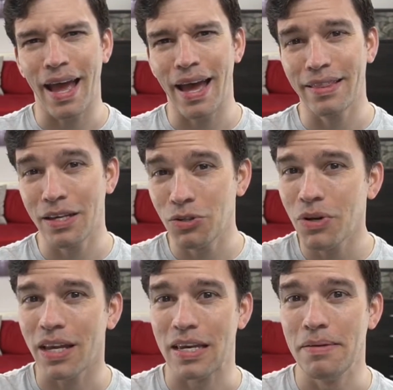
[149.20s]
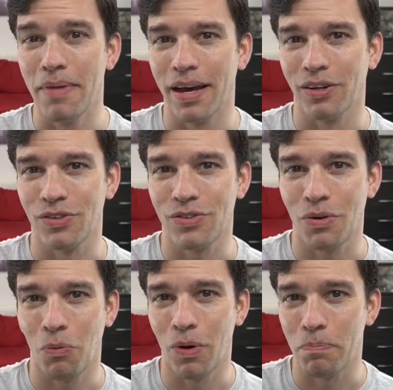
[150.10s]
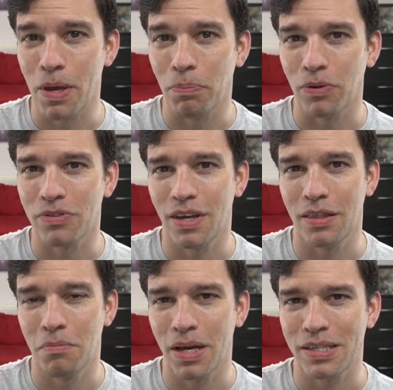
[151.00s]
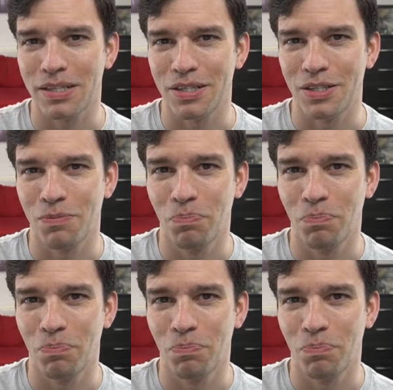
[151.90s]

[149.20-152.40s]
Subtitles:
And they do get emails when people send them messages,